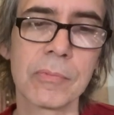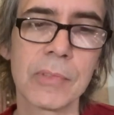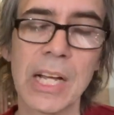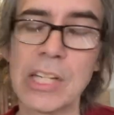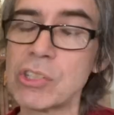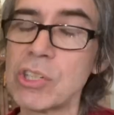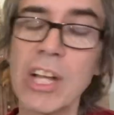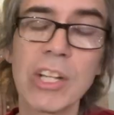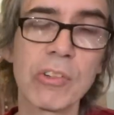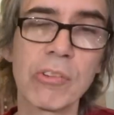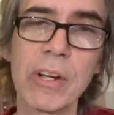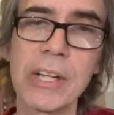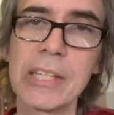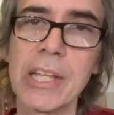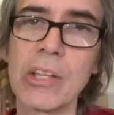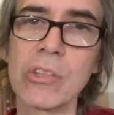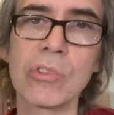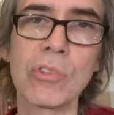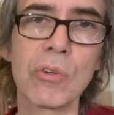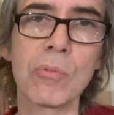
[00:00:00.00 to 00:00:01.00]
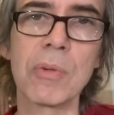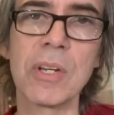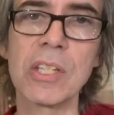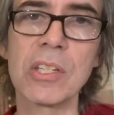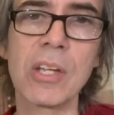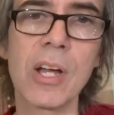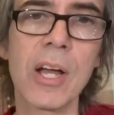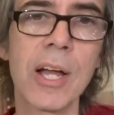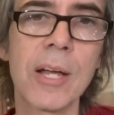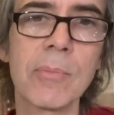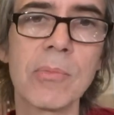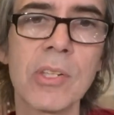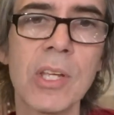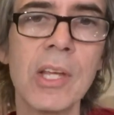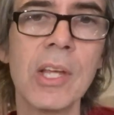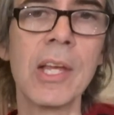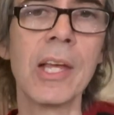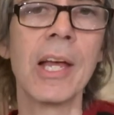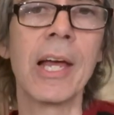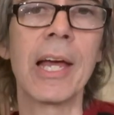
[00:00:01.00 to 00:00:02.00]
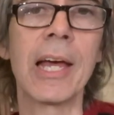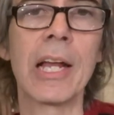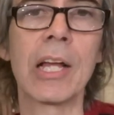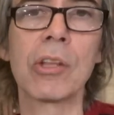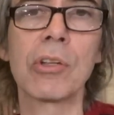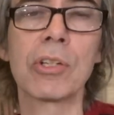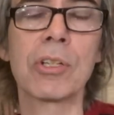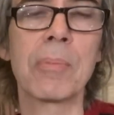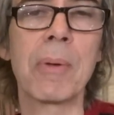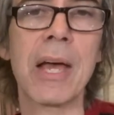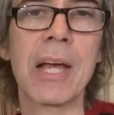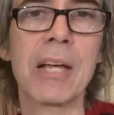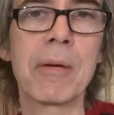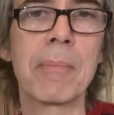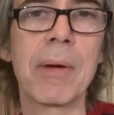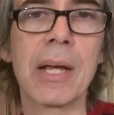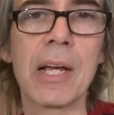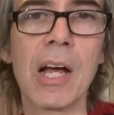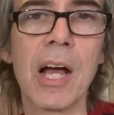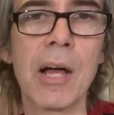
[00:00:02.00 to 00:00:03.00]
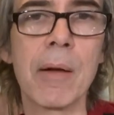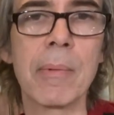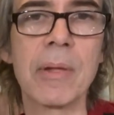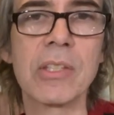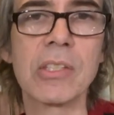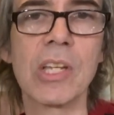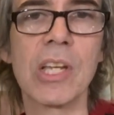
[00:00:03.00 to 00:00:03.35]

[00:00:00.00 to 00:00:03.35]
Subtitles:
I tried to write that so many times, and I looked back at my comments,